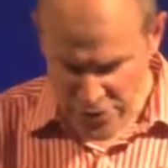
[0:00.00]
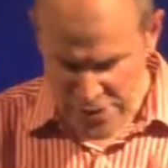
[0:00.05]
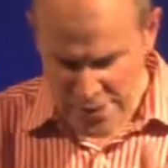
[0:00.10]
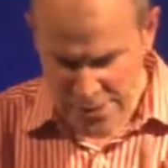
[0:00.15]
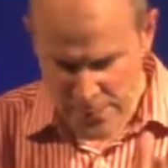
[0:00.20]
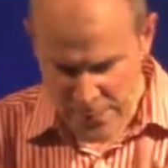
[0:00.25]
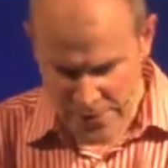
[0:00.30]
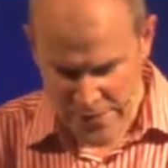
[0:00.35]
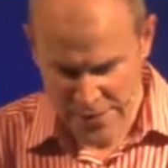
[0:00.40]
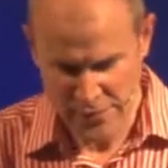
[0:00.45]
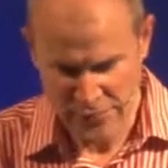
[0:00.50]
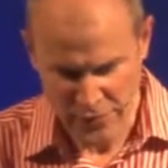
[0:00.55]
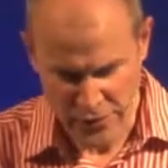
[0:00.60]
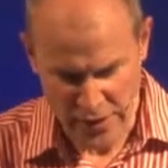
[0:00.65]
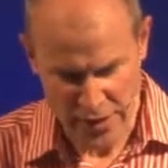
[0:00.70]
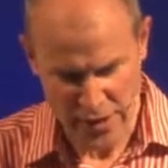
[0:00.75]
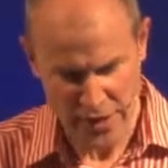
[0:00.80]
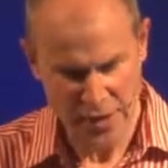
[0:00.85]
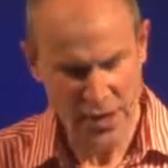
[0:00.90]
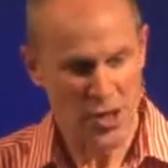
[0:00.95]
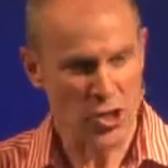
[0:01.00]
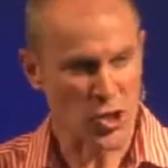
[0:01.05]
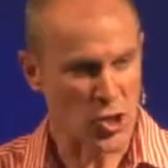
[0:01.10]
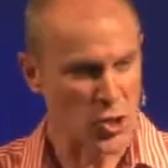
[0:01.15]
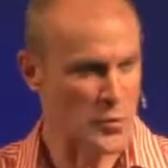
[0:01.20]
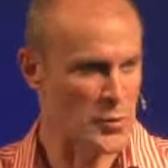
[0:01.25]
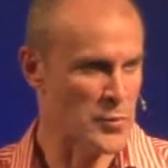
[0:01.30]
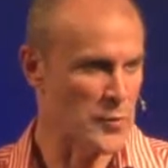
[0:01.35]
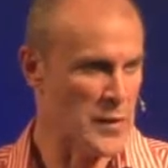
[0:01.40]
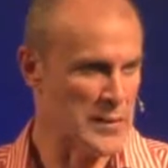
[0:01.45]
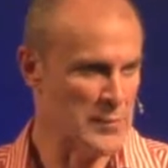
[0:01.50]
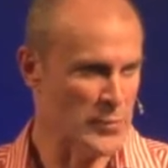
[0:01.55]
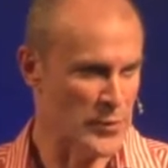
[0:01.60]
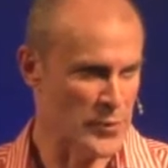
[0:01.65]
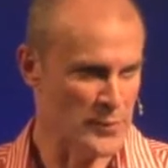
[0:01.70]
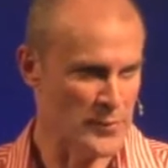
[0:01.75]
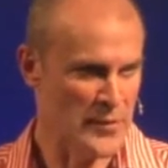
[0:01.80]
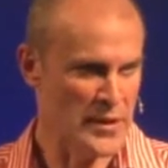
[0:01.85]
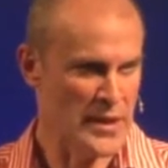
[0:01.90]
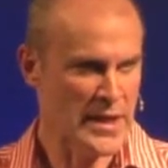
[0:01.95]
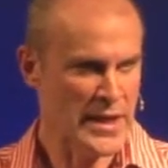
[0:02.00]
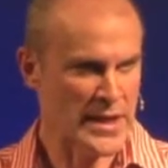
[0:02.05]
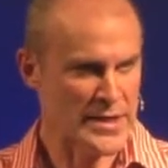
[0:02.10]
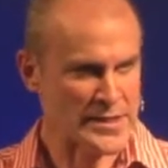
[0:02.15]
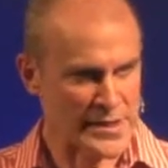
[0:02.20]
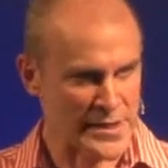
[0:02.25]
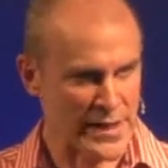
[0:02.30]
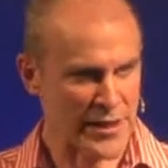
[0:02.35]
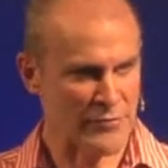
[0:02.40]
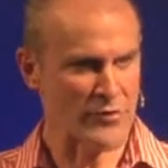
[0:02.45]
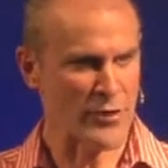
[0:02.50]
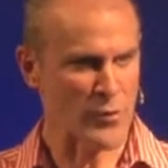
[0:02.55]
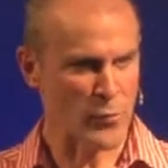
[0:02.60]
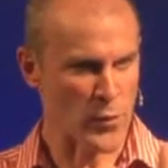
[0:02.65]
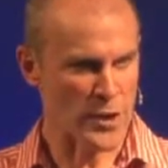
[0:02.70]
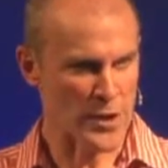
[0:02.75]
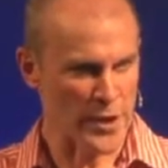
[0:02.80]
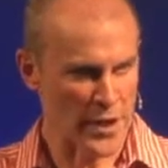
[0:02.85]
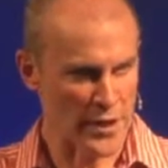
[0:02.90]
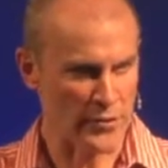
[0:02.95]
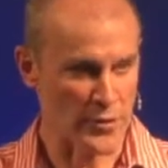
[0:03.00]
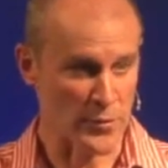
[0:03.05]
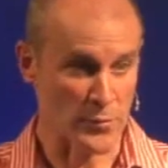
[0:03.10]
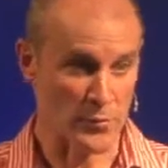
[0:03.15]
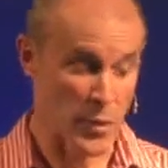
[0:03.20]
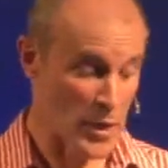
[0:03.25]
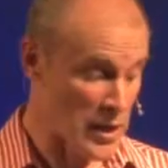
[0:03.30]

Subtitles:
specific group of people. It's loving one another.